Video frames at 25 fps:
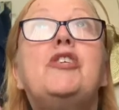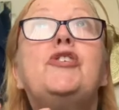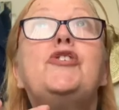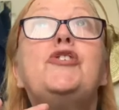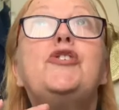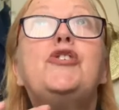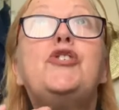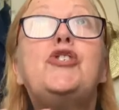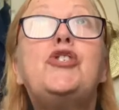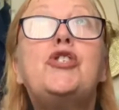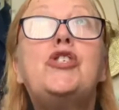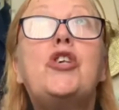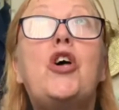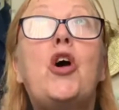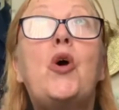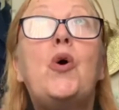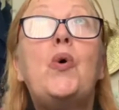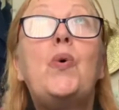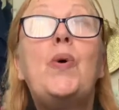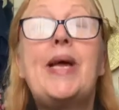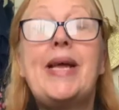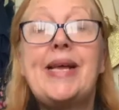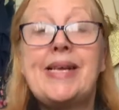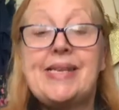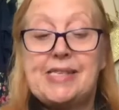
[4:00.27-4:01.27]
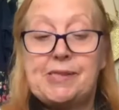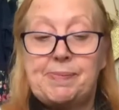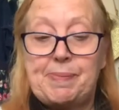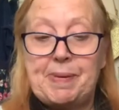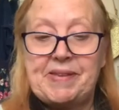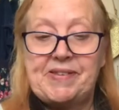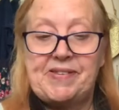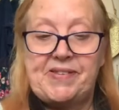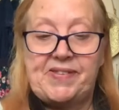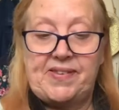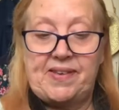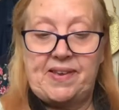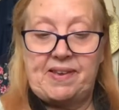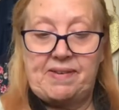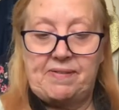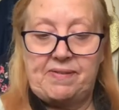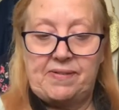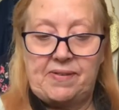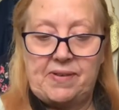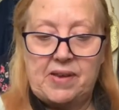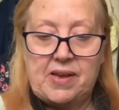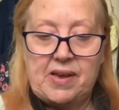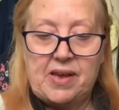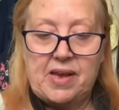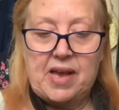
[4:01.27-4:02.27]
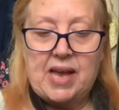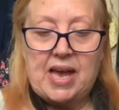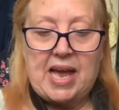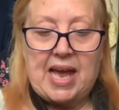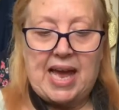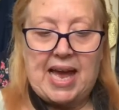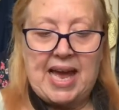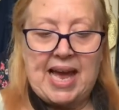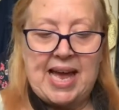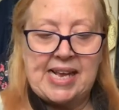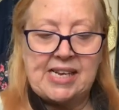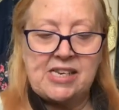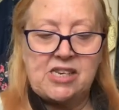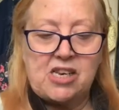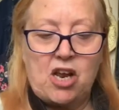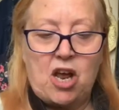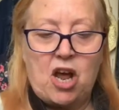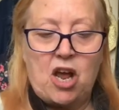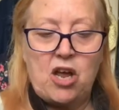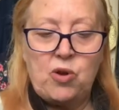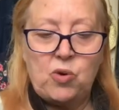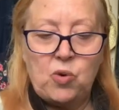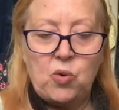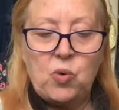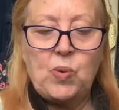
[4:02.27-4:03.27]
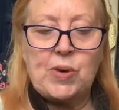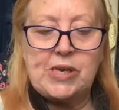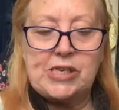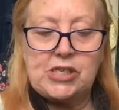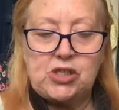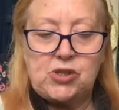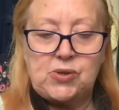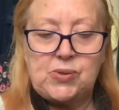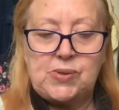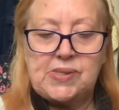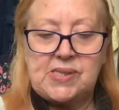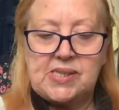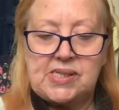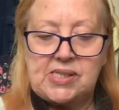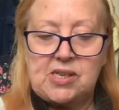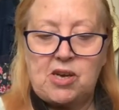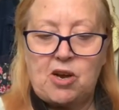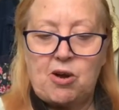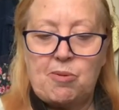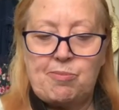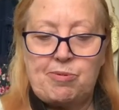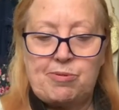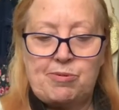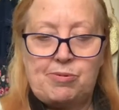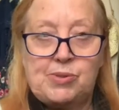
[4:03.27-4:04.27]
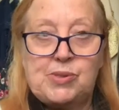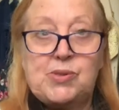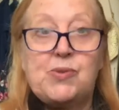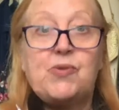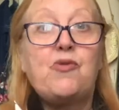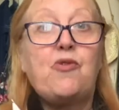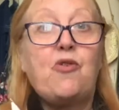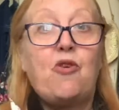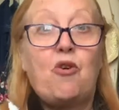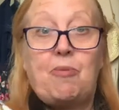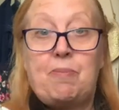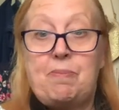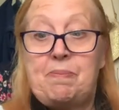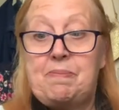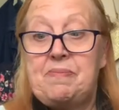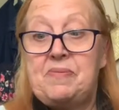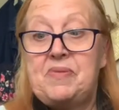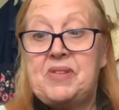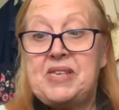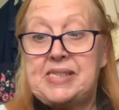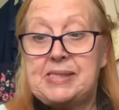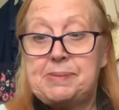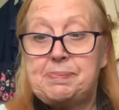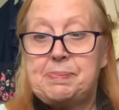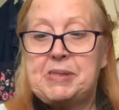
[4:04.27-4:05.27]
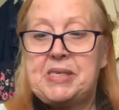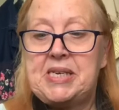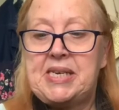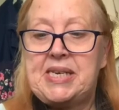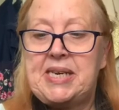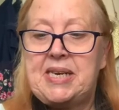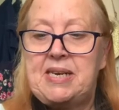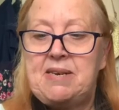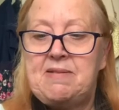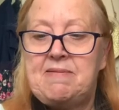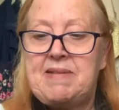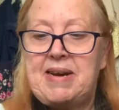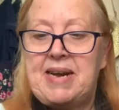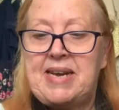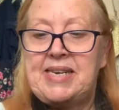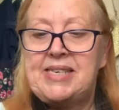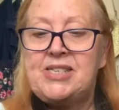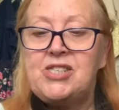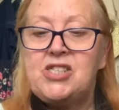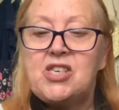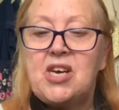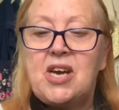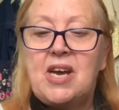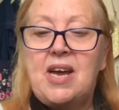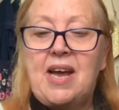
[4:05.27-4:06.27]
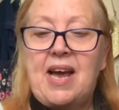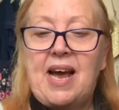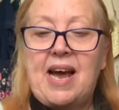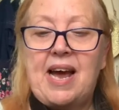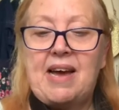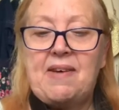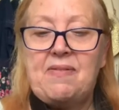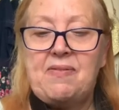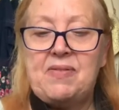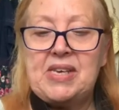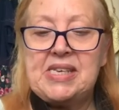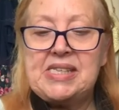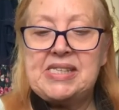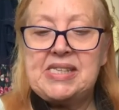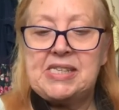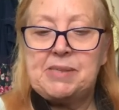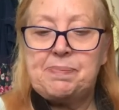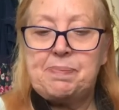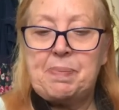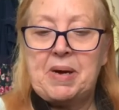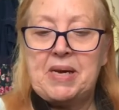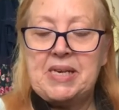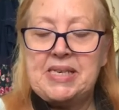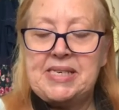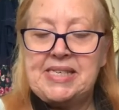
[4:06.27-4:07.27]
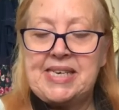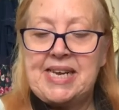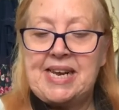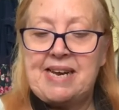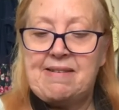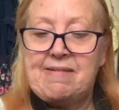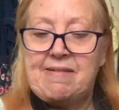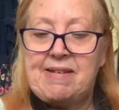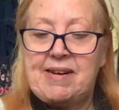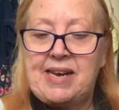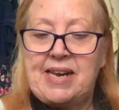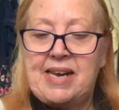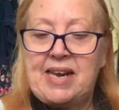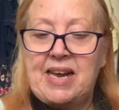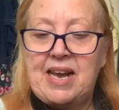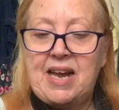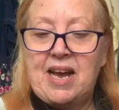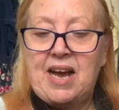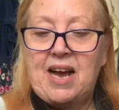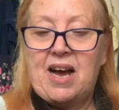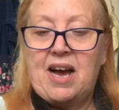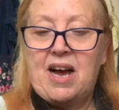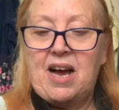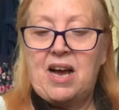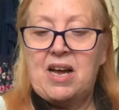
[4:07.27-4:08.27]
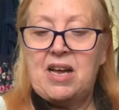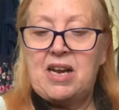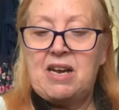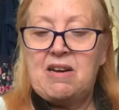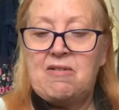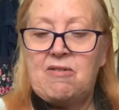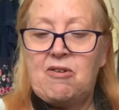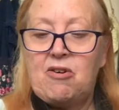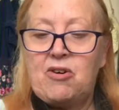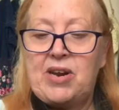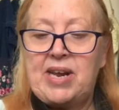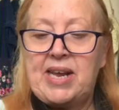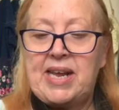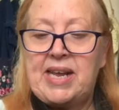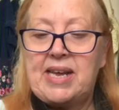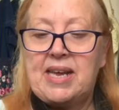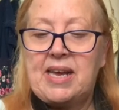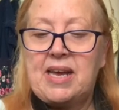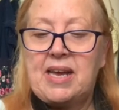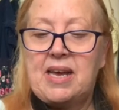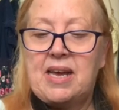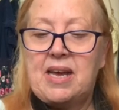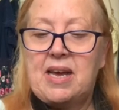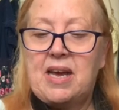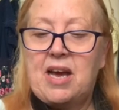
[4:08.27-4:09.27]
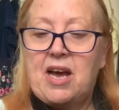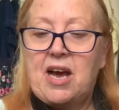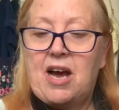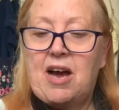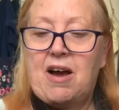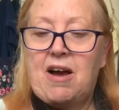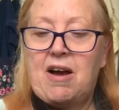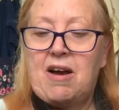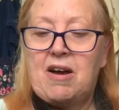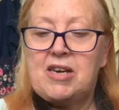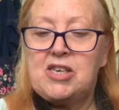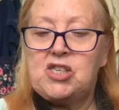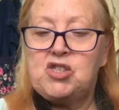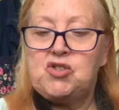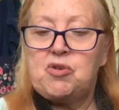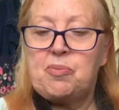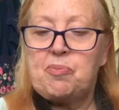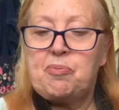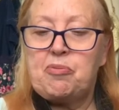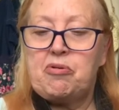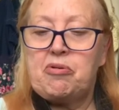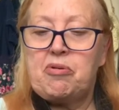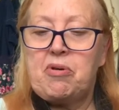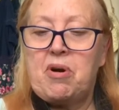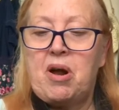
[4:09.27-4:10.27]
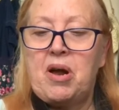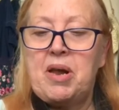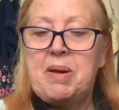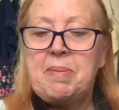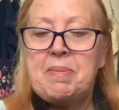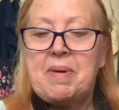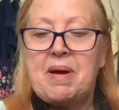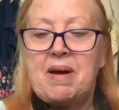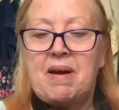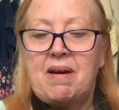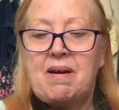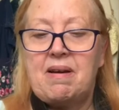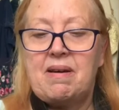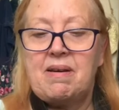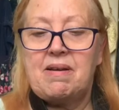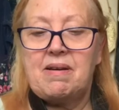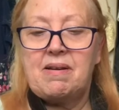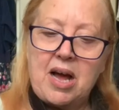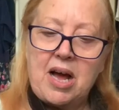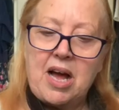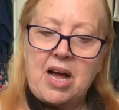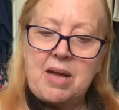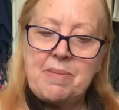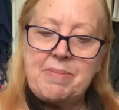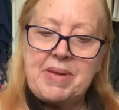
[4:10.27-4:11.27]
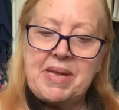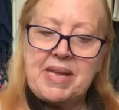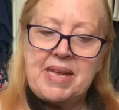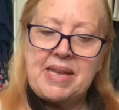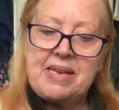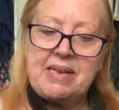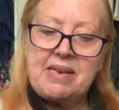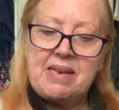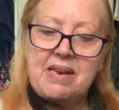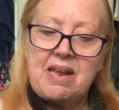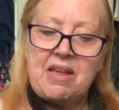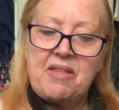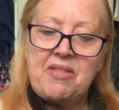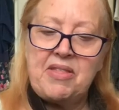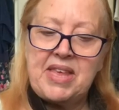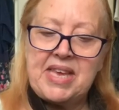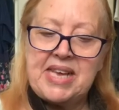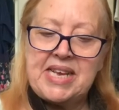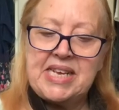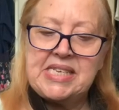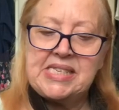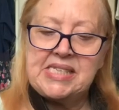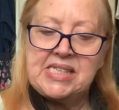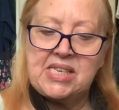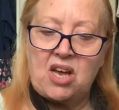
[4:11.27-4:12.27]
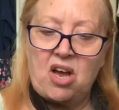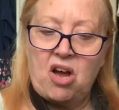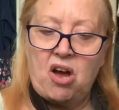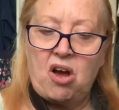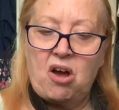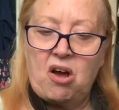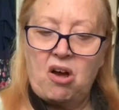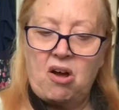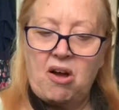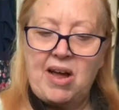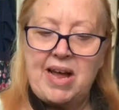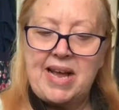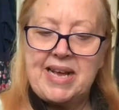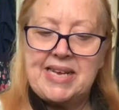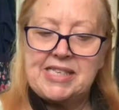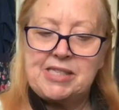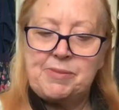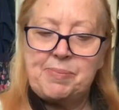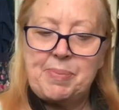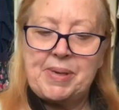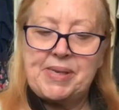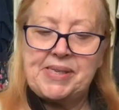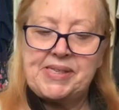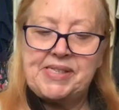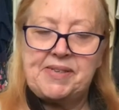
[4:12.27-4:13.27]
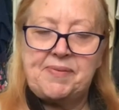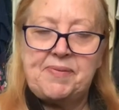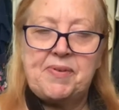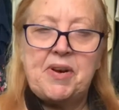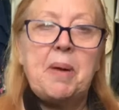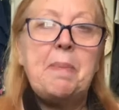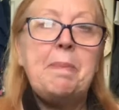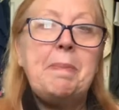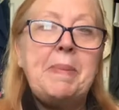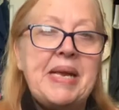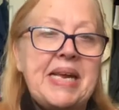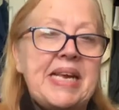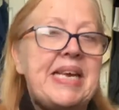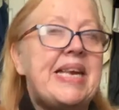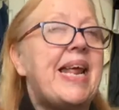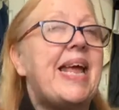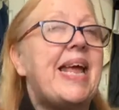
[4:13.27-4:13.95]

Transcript: so expensive and I always use the samples from this particular range and this is by Terry Hyaluronic Hydra Primer. I mean, these are expensive and I mean